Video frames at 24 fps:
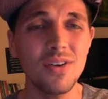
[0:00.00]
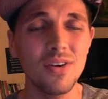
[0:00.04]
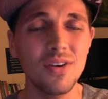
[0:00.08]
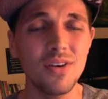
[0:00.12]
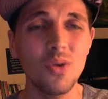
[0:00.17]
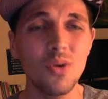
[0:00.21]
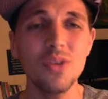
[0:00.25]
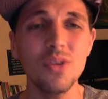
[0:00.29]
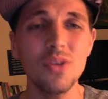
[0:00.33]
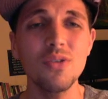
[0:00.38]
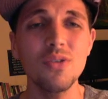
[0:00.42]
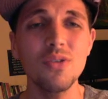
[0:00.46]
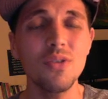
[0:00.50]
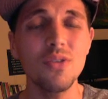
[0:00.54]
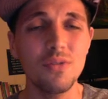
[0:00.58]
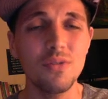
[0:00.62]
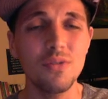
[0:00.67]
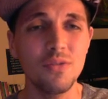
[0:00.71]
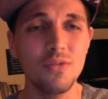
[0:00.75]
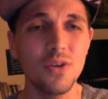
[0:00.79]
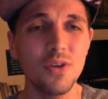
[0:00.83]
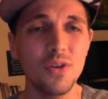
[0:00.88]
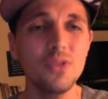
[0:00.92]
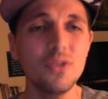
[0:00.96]
going through the
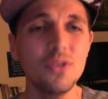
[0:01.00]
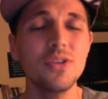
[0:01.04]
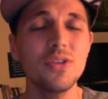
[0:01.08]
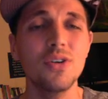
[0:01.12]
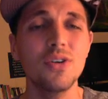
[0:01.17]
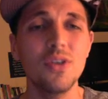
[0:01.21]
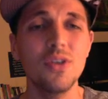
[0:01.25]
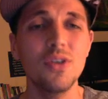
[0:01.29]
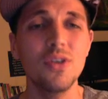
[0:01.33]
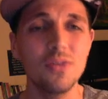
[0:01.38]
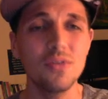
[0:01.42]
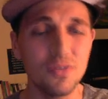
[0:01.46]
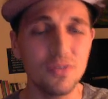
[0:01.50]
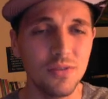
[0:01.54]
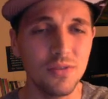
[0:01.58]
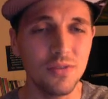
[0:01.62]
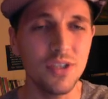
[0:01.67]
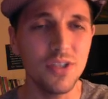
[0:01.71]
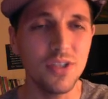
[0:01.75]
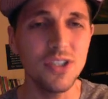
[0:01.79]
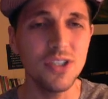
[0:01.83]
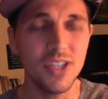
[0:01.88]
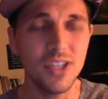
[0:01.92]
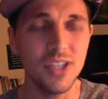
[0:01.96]
filter of the
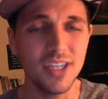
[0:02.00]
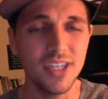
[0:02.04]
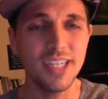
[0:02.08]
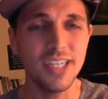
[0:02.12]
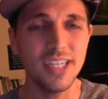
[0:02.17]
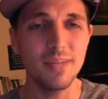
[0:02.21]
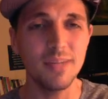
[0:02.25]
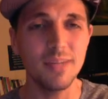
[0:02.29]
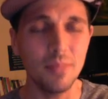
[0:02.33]
fish's